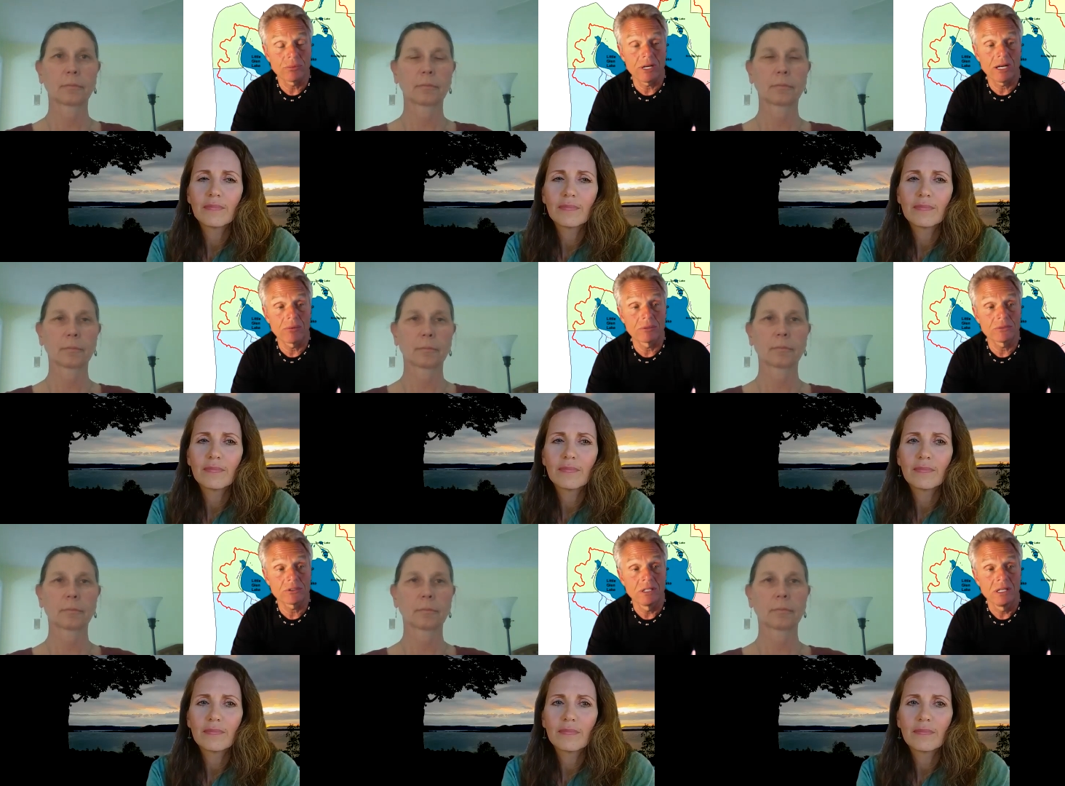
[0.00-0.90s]

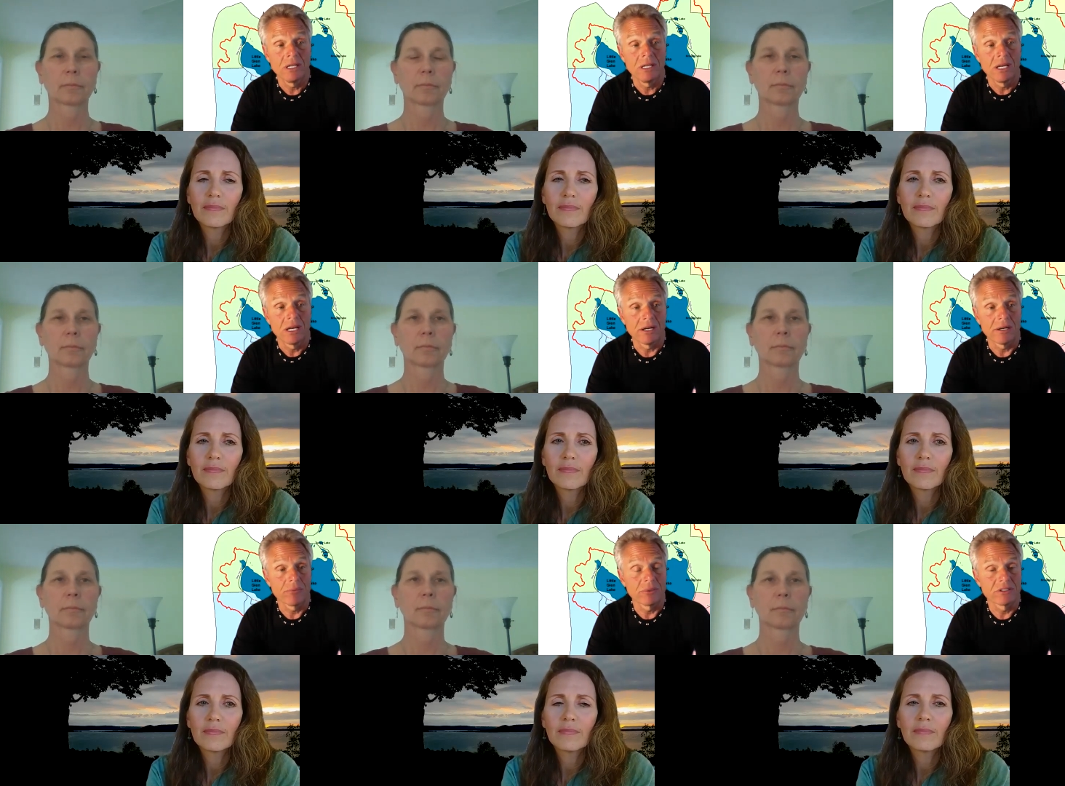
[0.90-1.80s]
Speaker 1: problems.
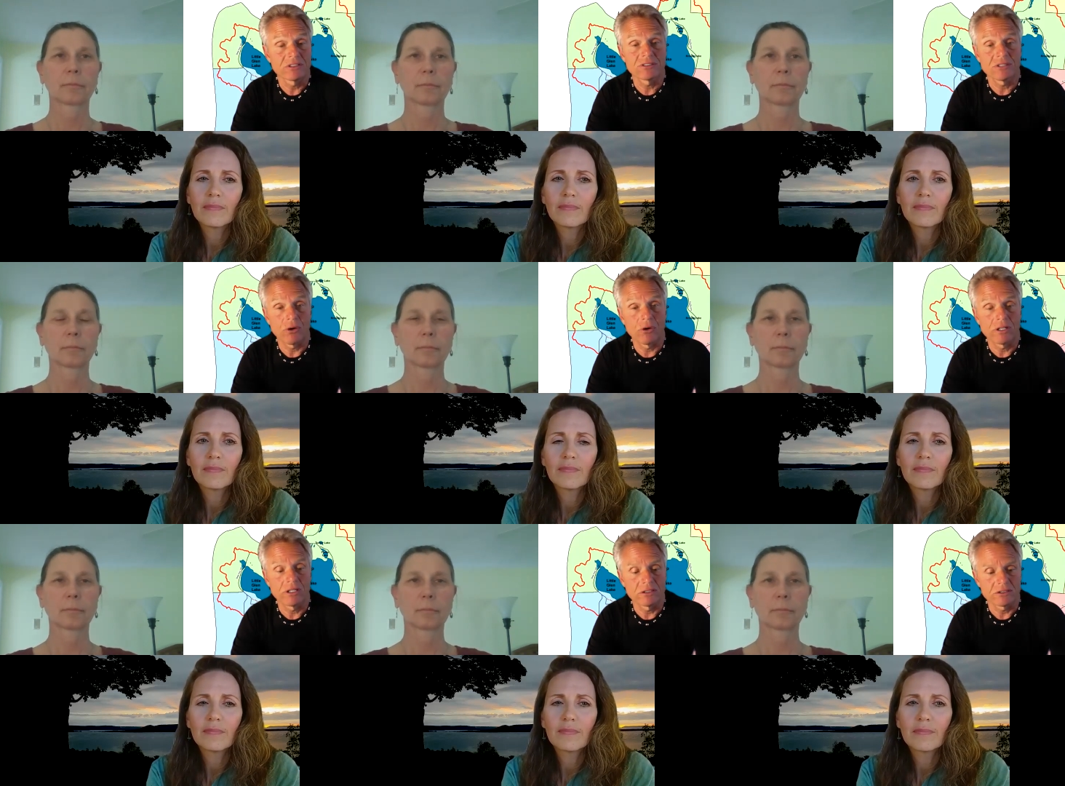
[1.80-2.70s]
Uh, but this
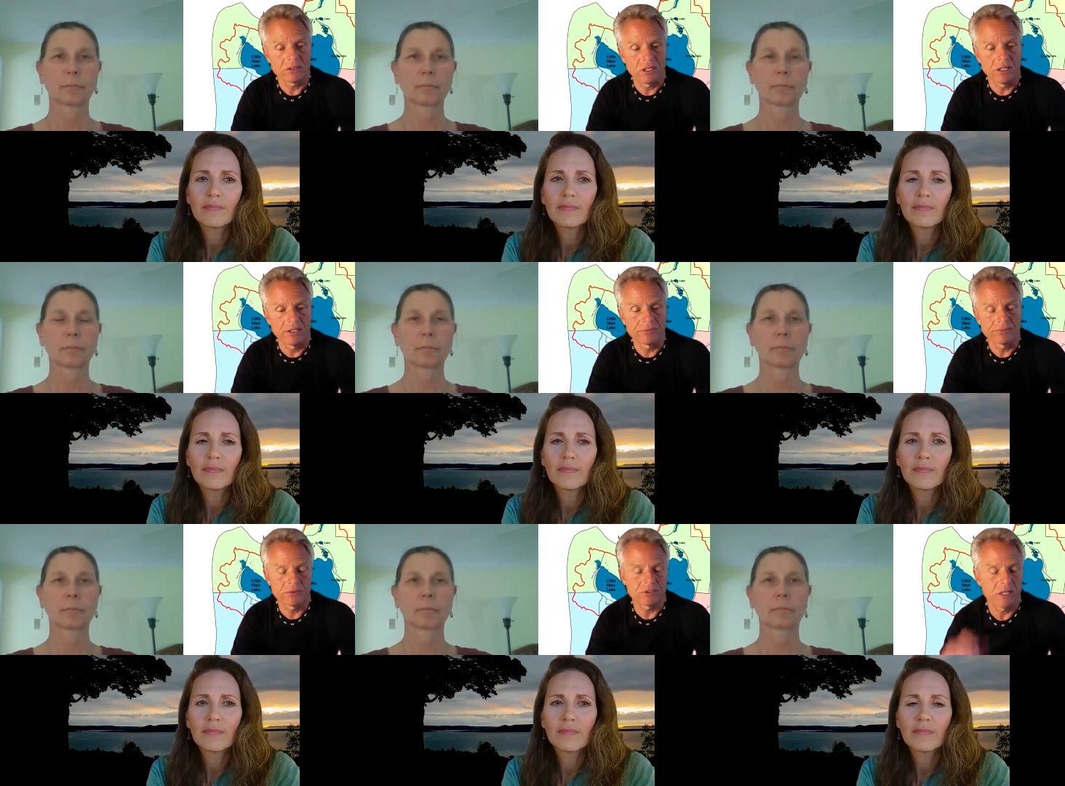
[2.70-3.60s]
ordinance, uh,
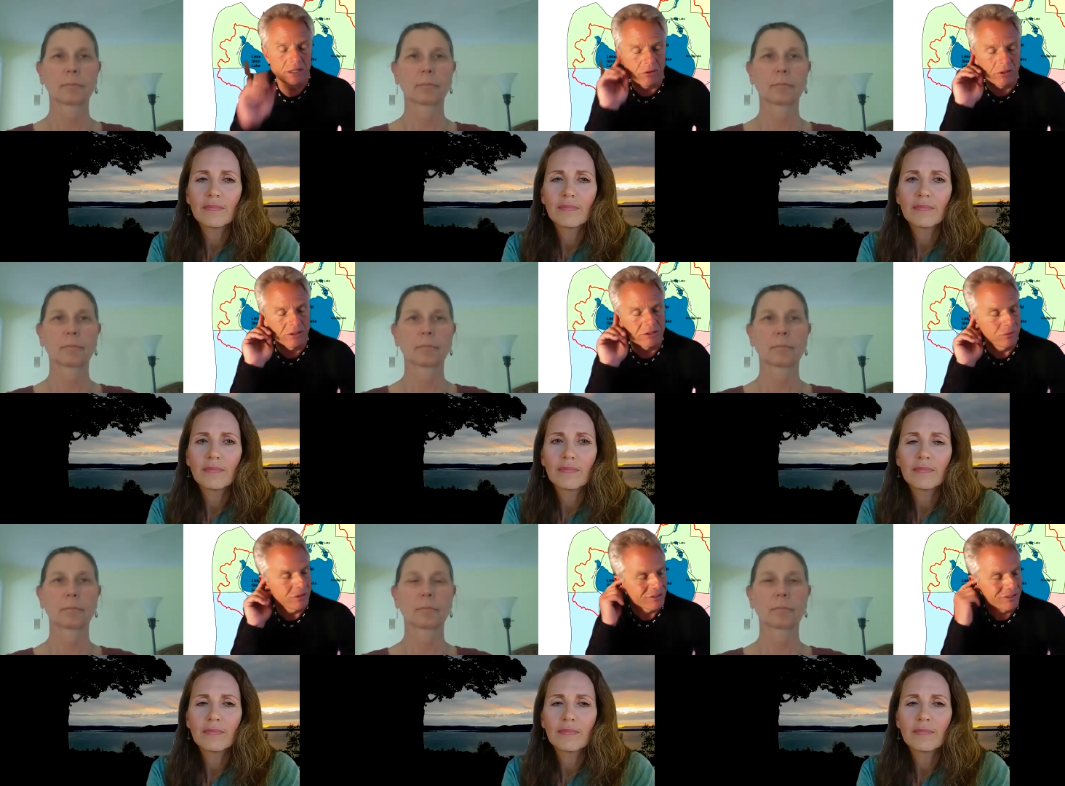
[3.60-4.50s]
sorry, ordinance,
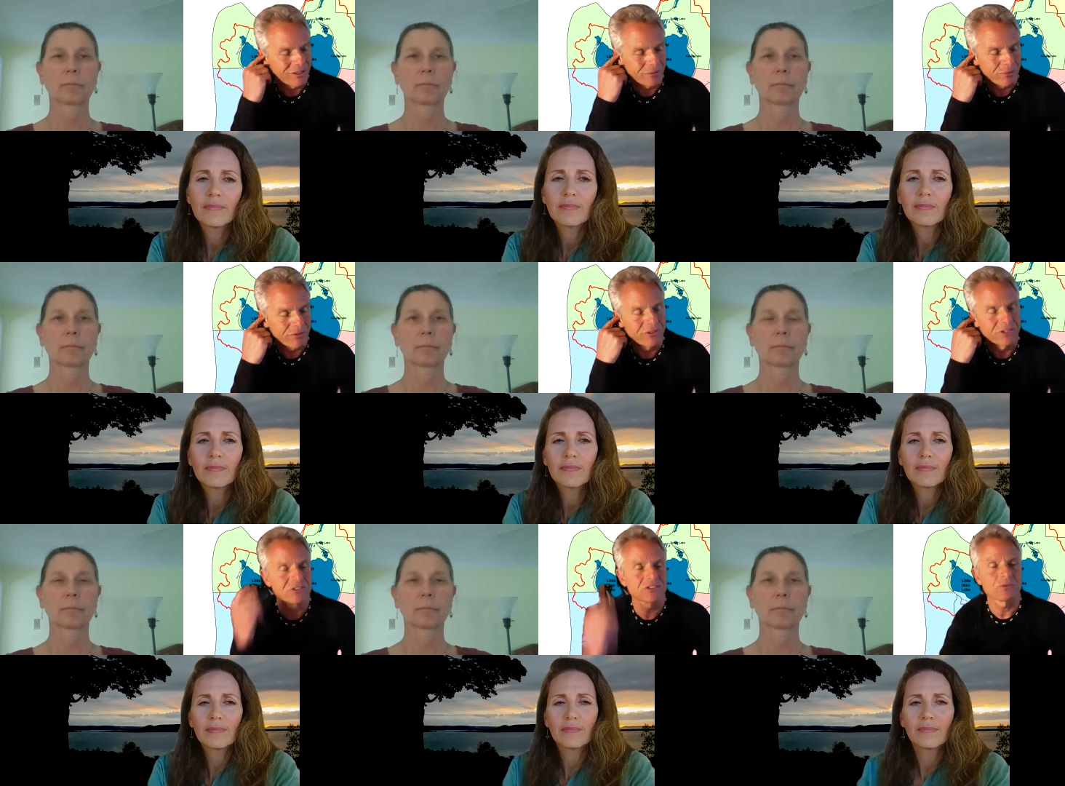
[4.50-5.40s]
but uh,
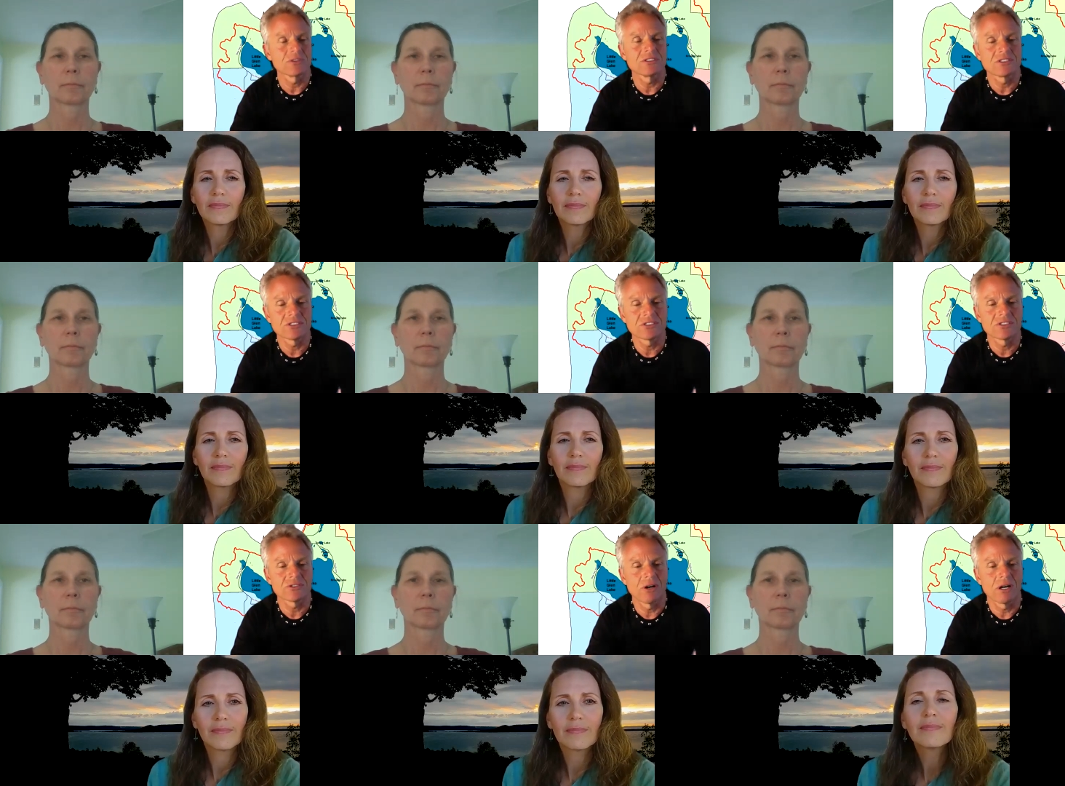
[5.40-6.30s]
provisions would
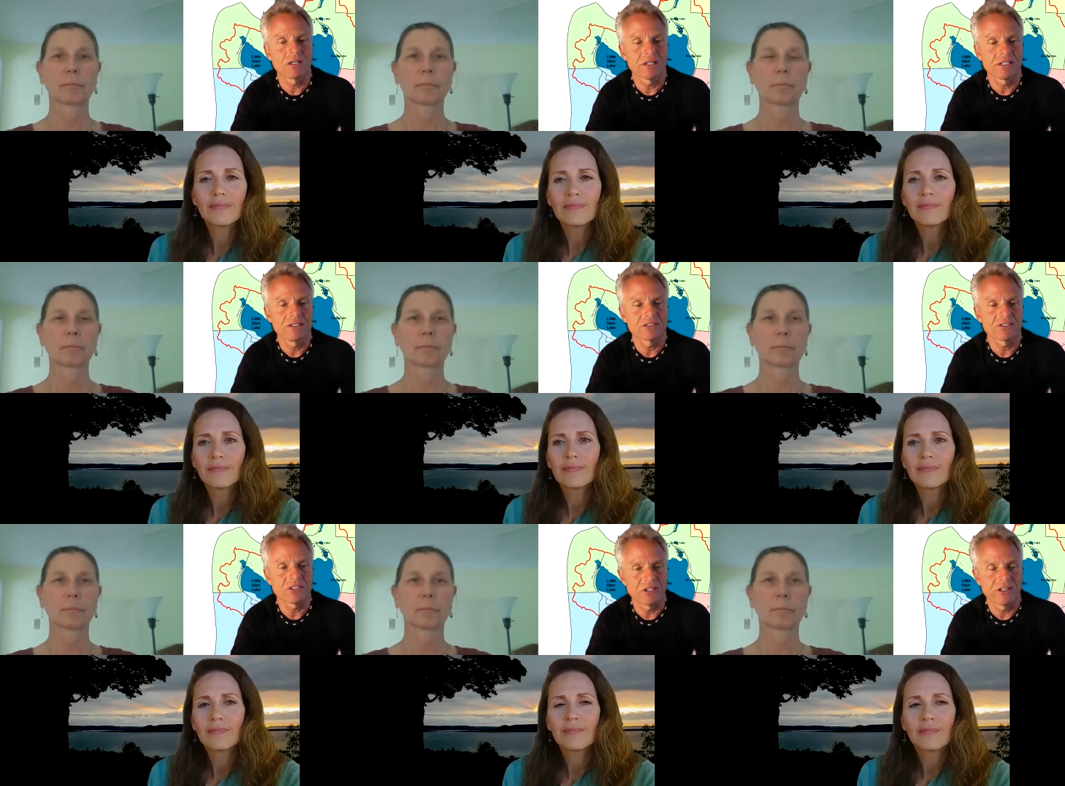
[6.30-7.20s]
strongly
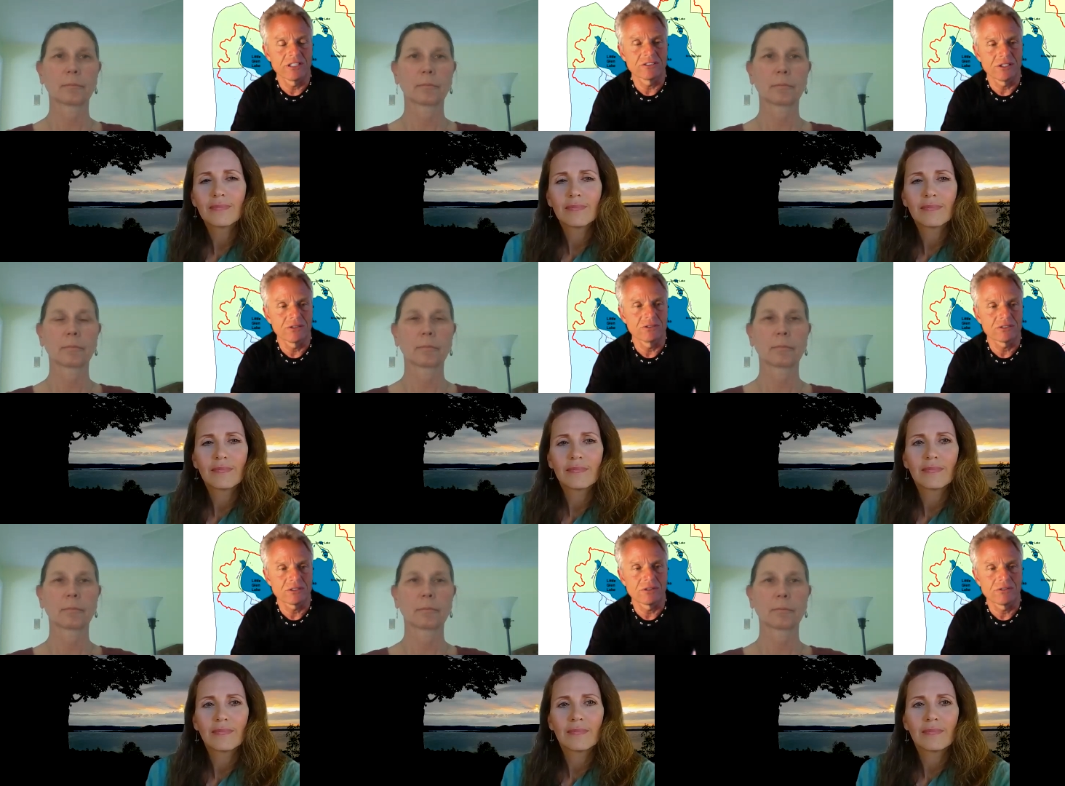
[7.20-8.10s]
discourage the
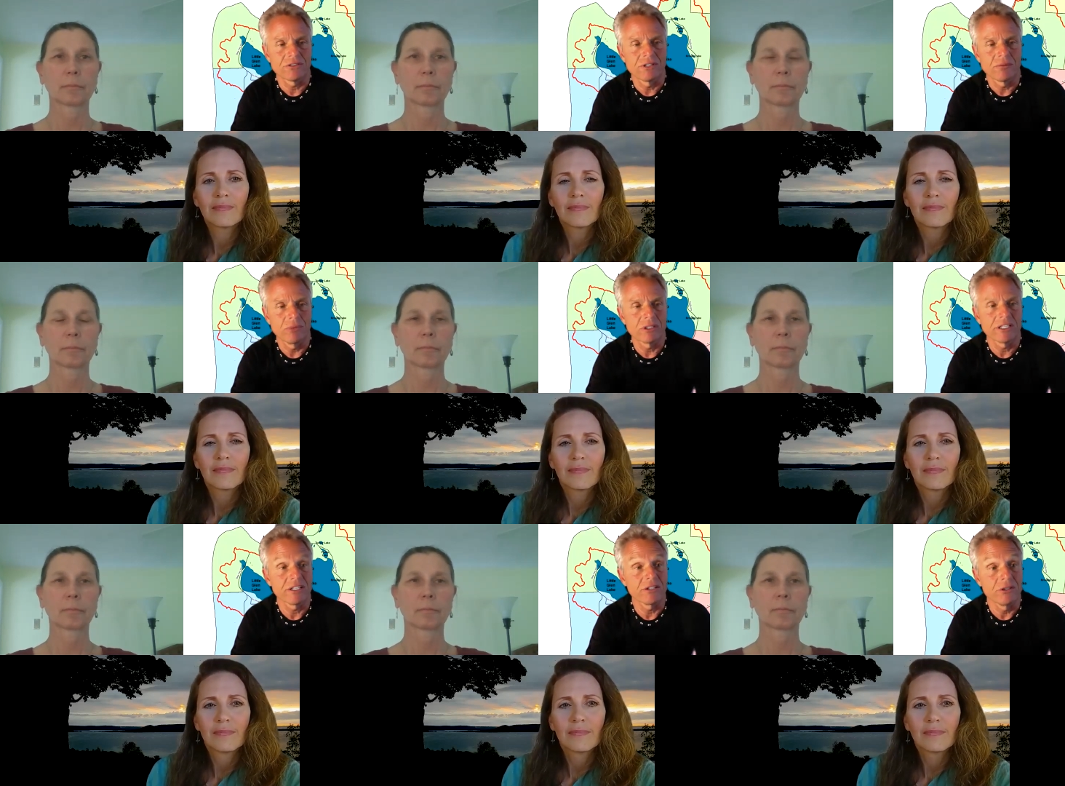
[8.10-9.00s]
use of building